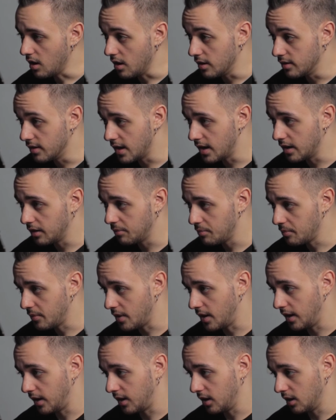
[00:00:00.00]
And then
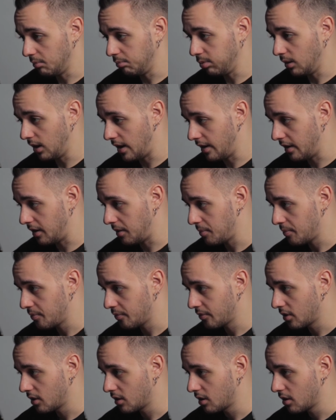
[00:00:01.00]
I can apply
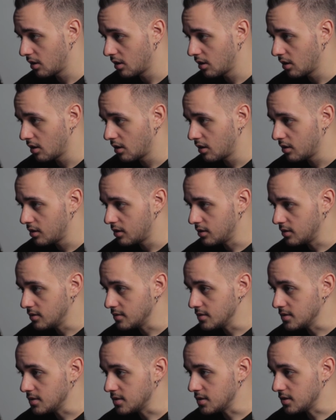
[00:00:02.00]

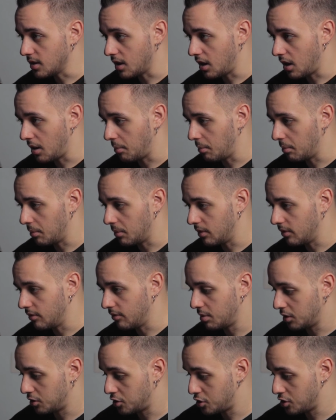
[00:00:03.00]
some
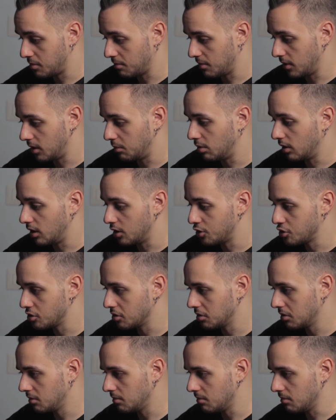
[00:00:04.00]
pitch
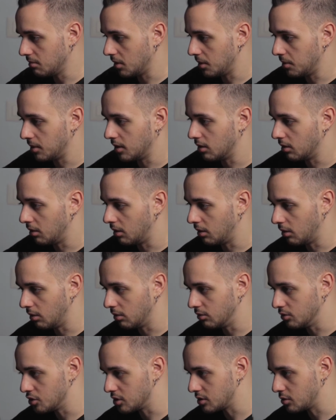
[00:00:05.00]
manipulation, maybe
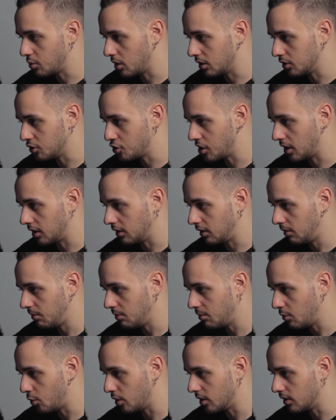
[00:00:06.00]
on just one channel
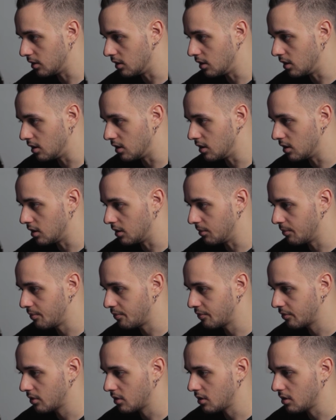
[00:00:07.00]
with the,
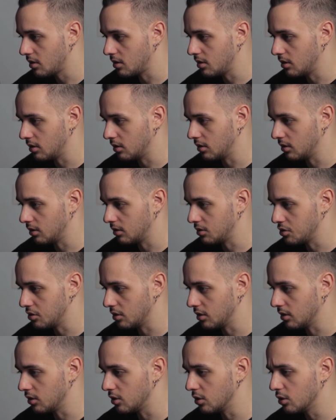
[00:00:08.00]

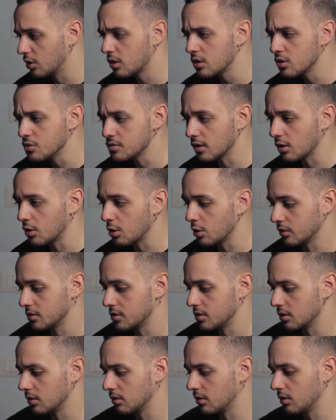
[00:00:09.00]
actually you can use a
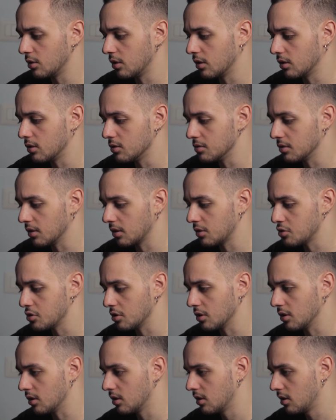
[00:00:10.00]
chorus, or you can use,
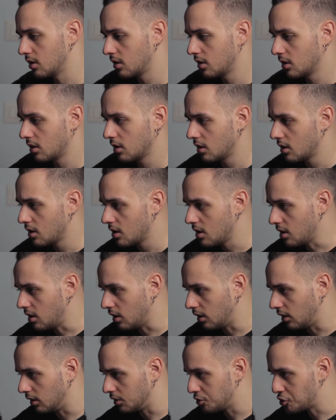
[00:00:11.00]
actually
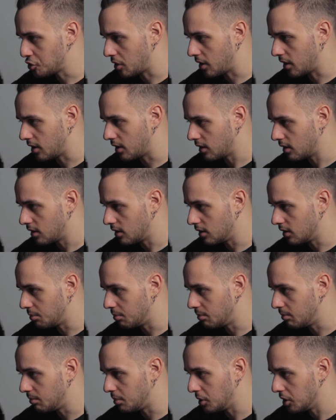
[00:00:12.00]
I'm gonna try the
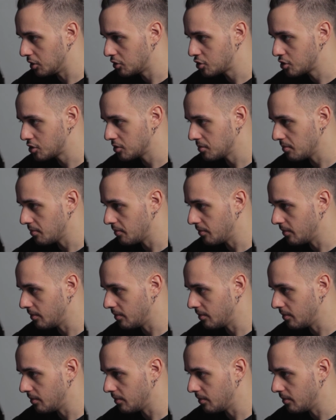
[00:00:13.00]
pitch.